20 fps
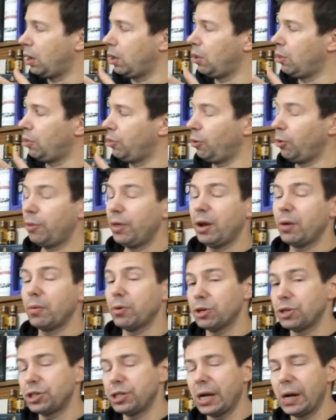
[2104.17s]
though they were
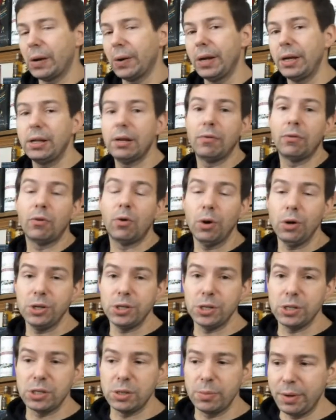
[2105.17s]
sherried, of course
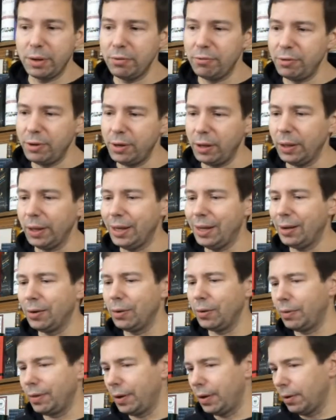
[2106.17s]
there's a bit of vanilla here
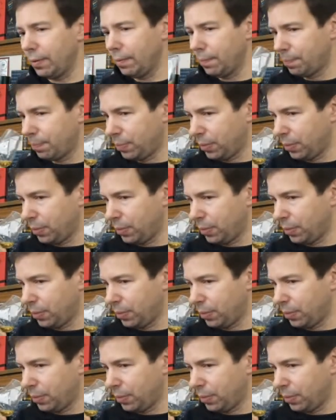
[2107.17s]
and there.